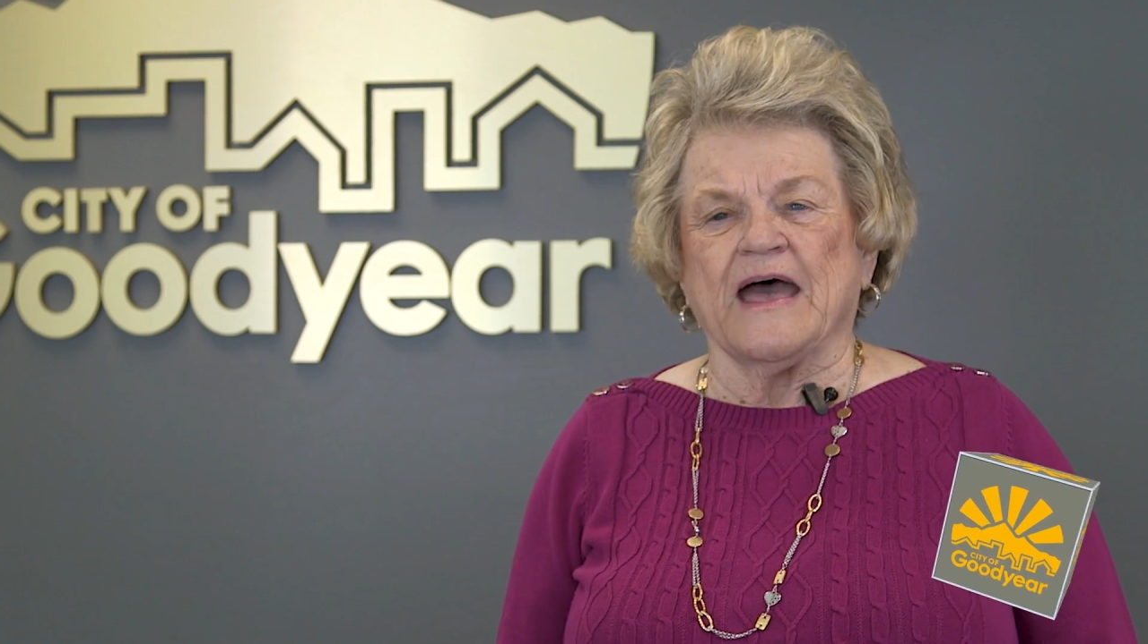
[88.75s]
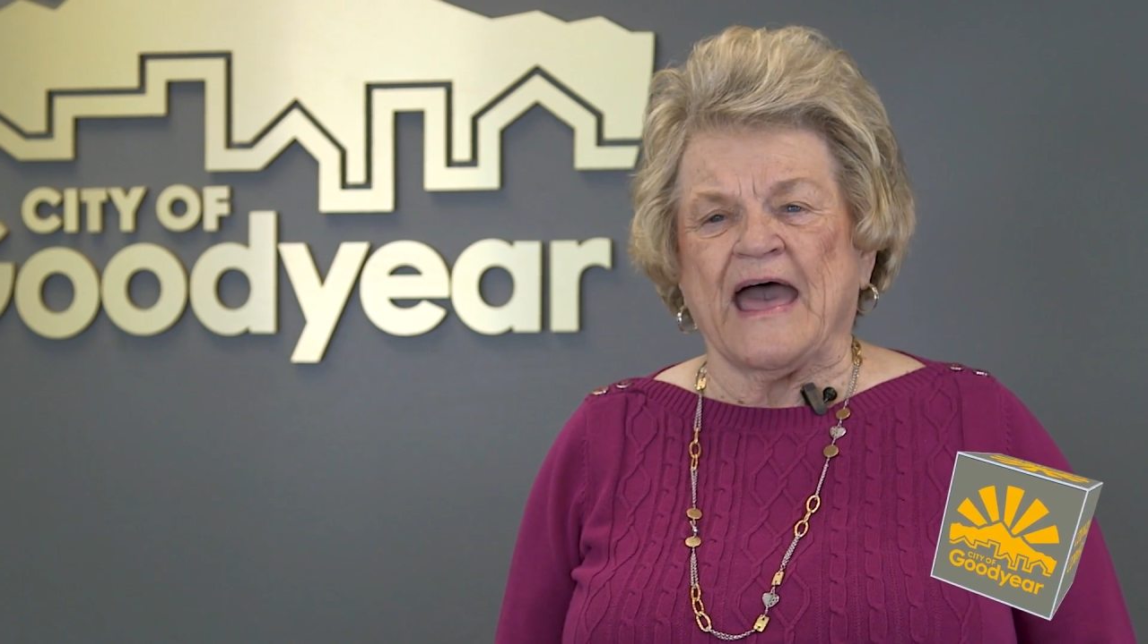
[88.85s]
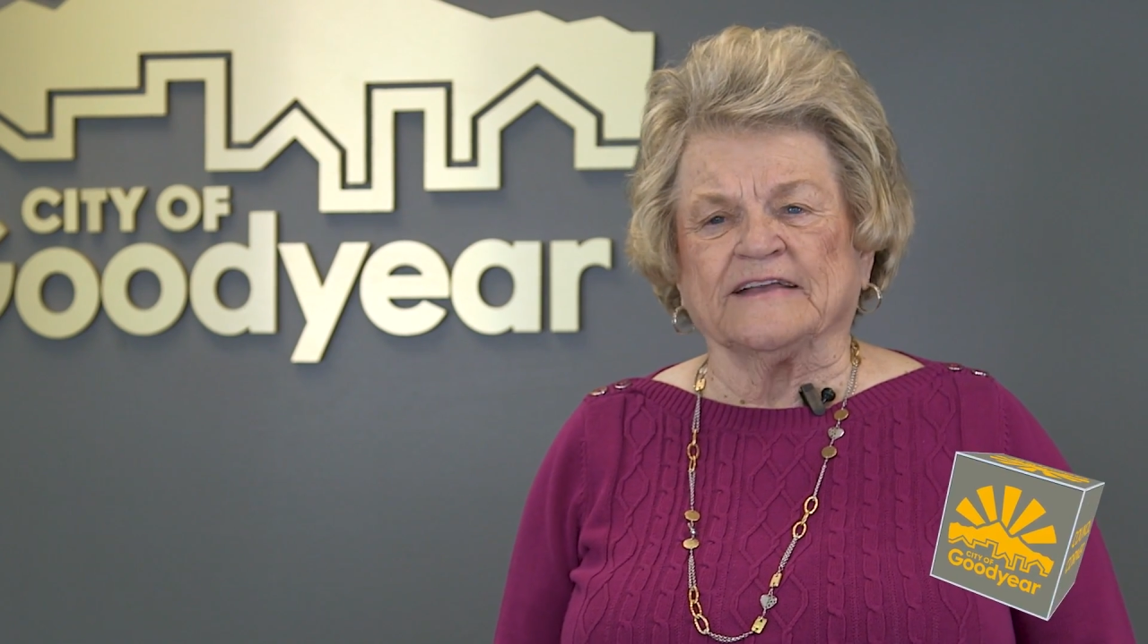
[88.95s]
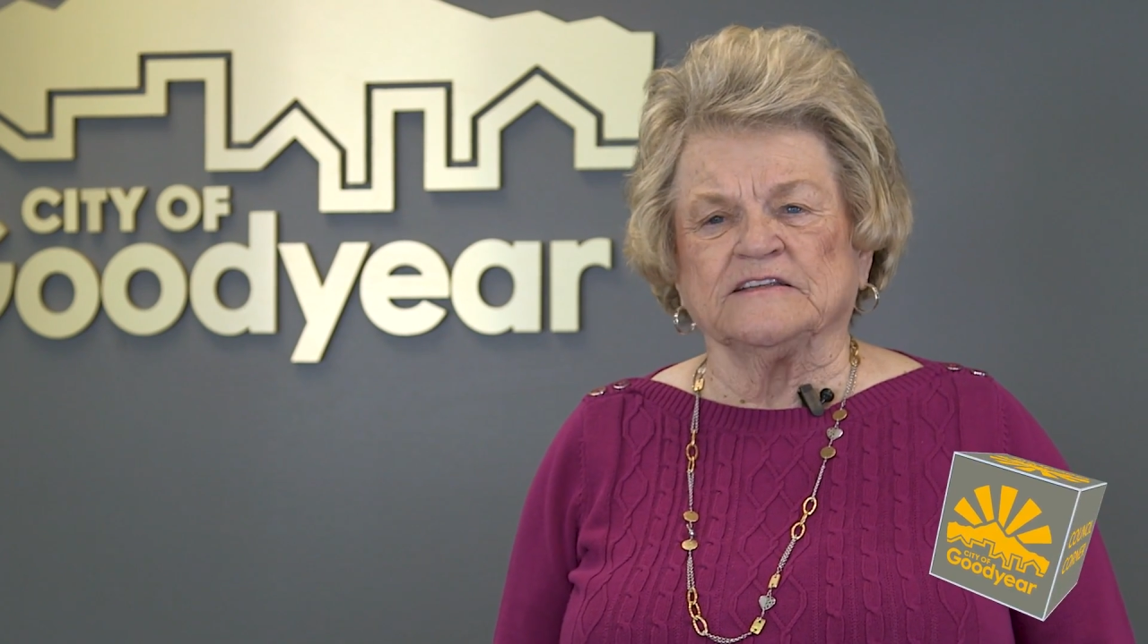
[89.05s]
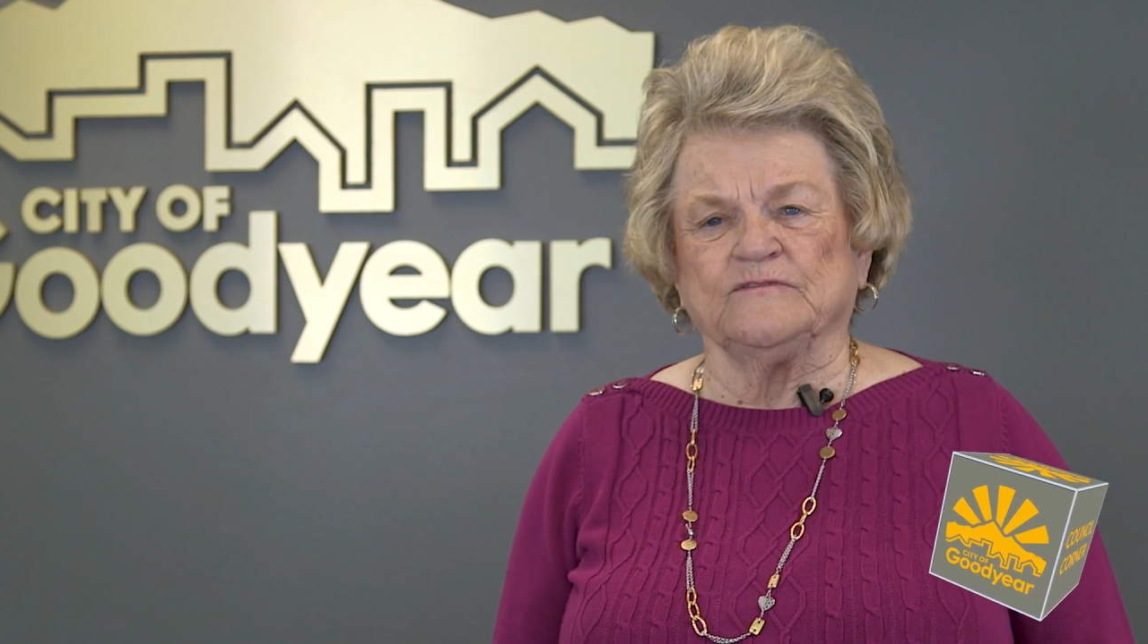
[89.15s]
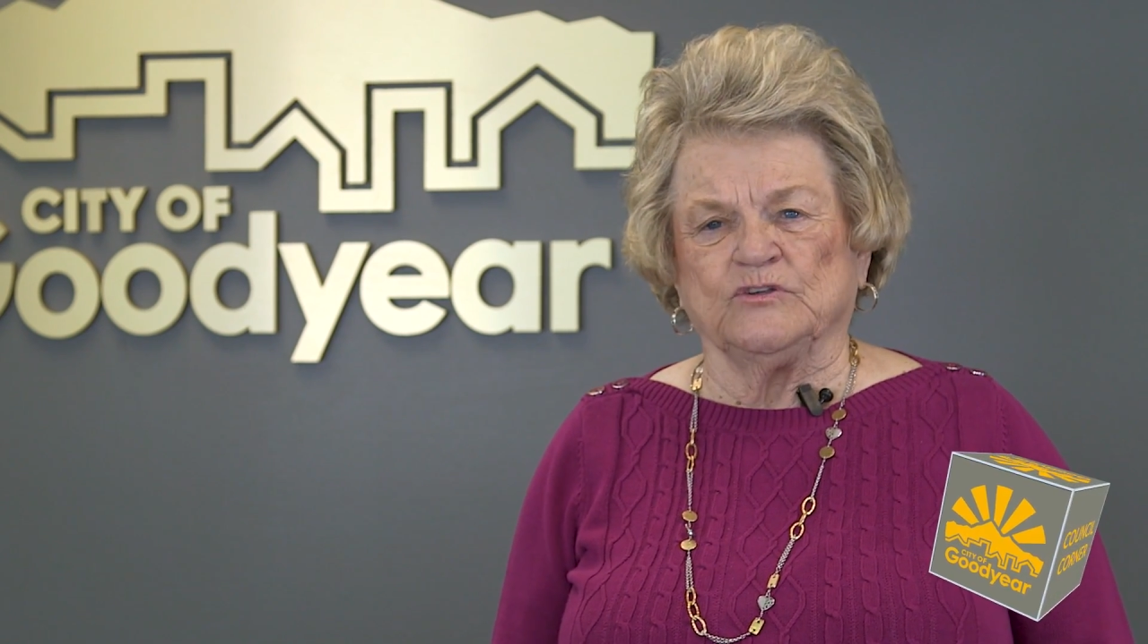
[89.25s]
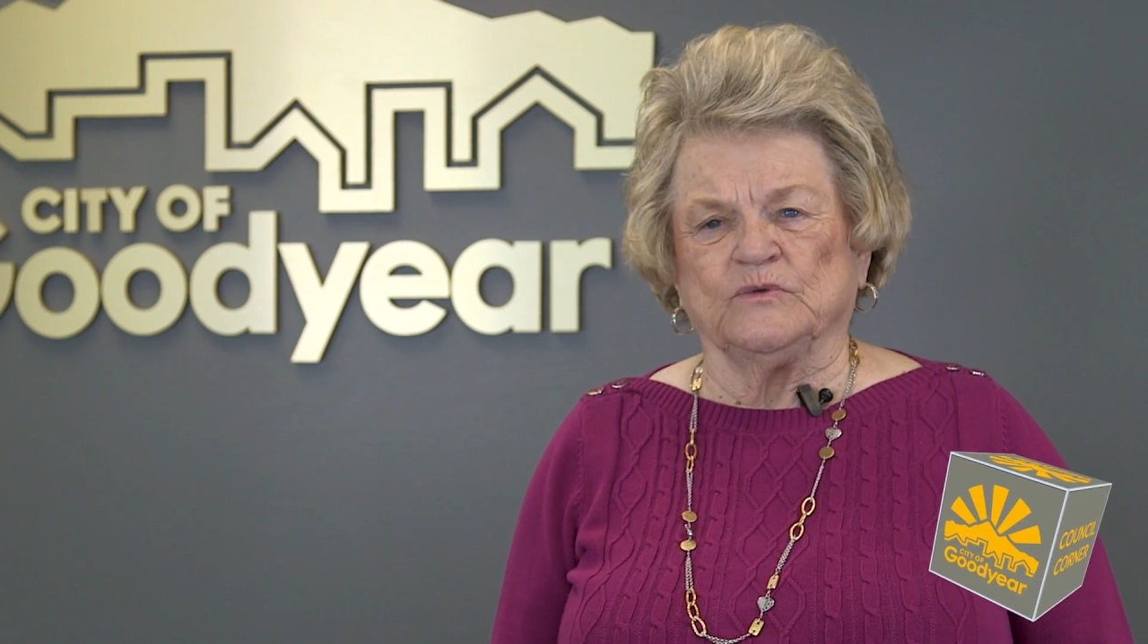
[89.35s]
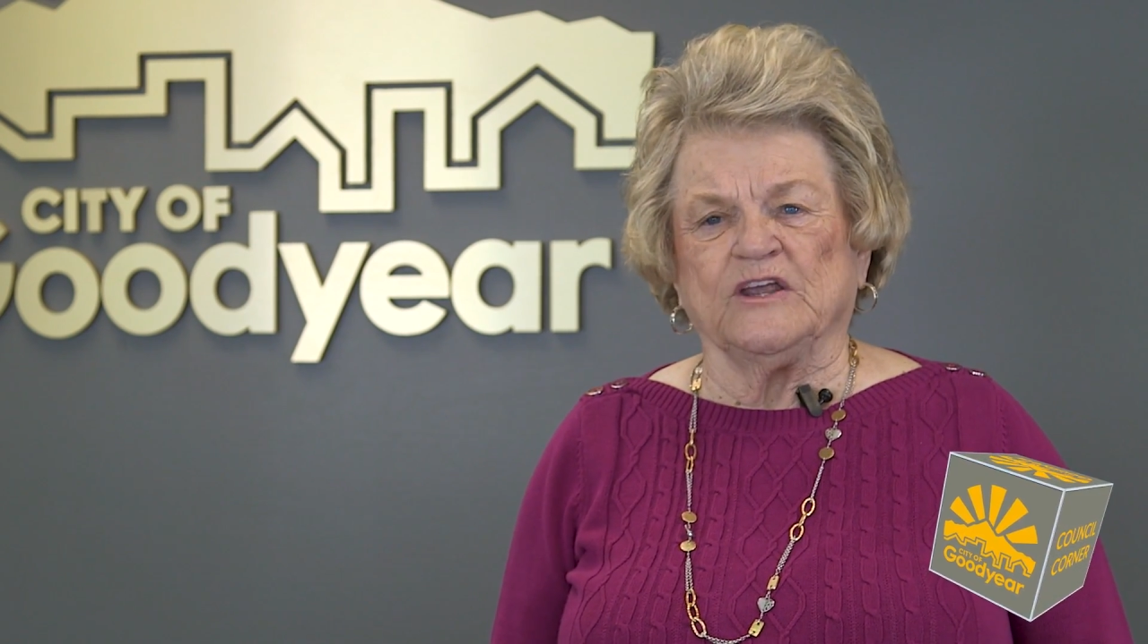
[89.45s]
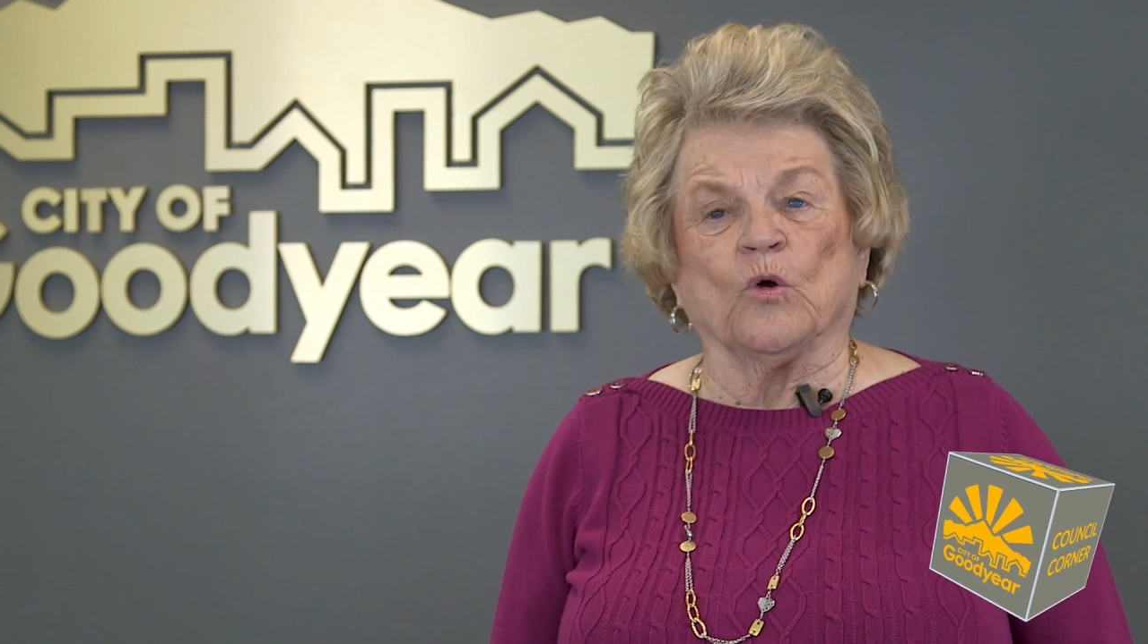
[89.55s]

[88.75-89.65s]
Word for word: active duty